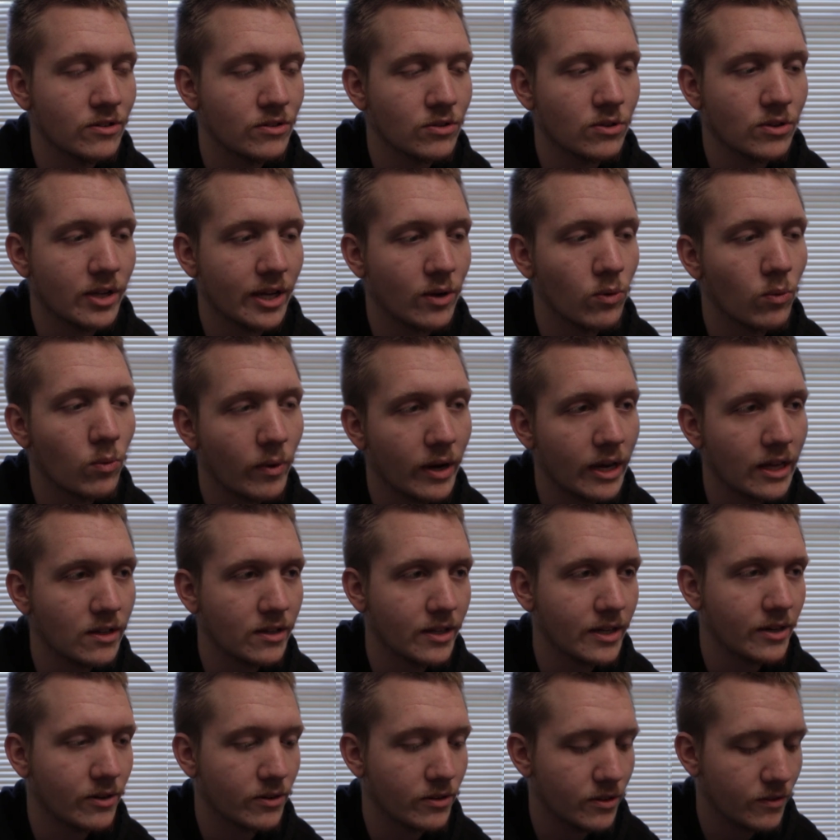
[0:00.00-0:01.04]
until like way
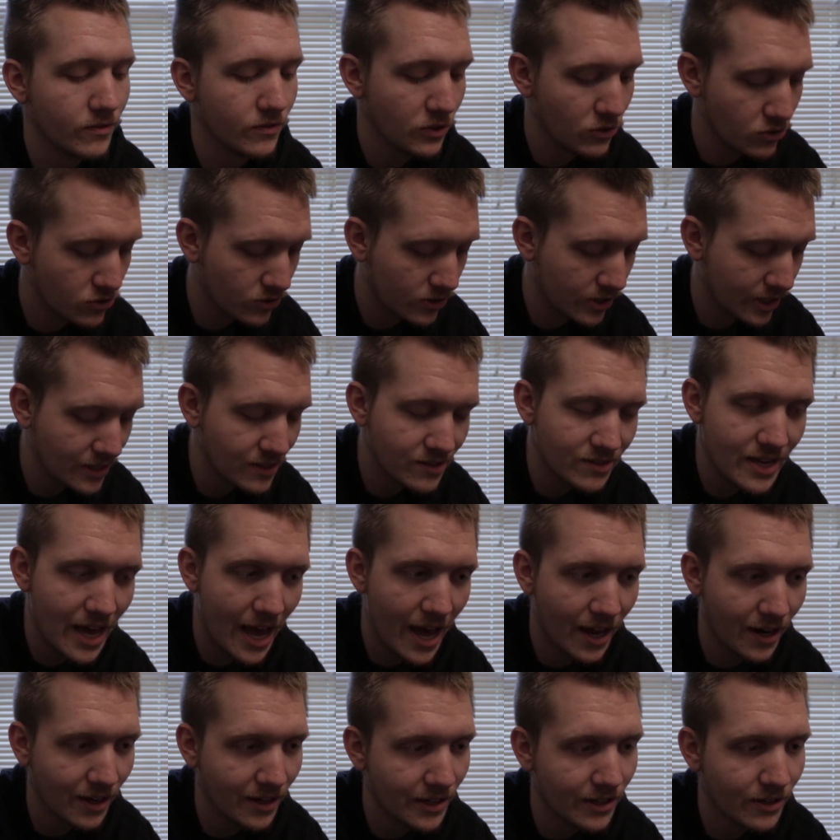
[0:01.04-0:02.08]
later in the future, like
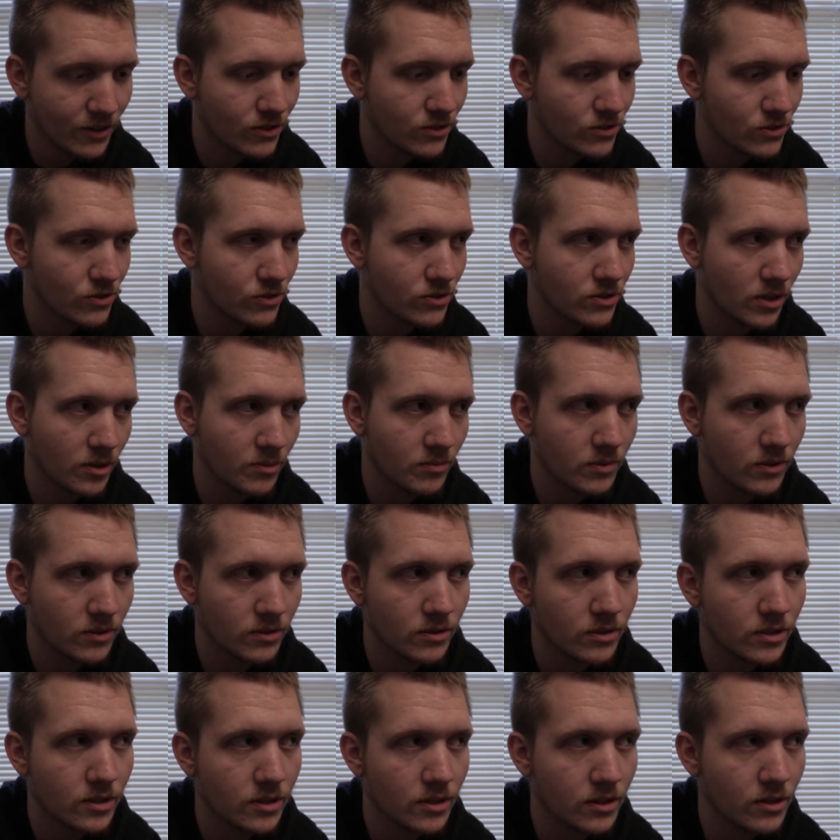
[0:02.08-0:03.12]
10 years or something,
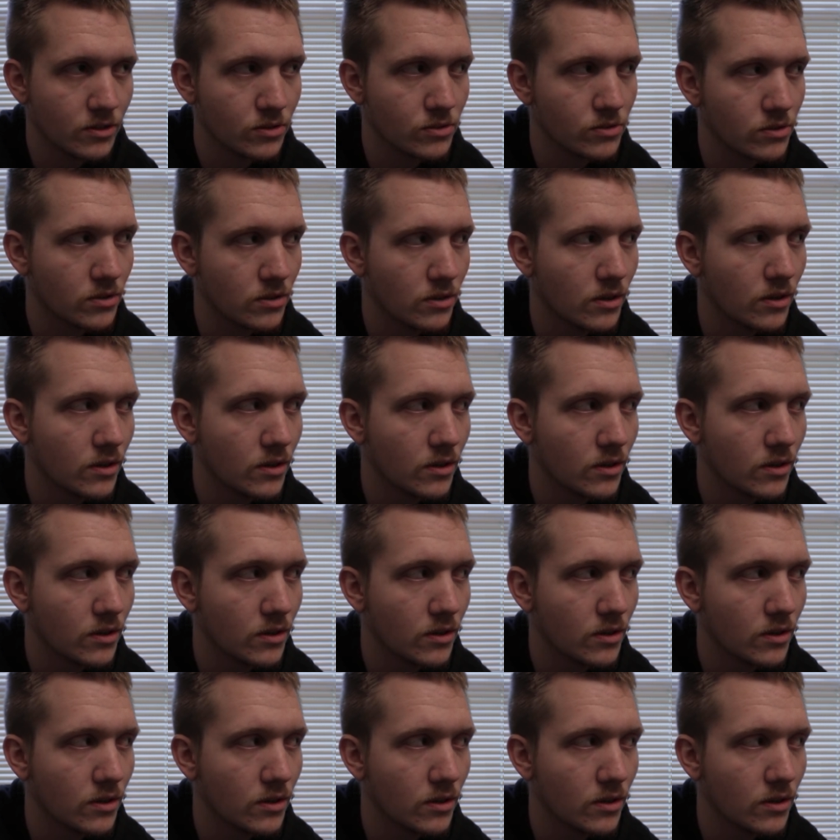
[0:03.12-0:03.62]
because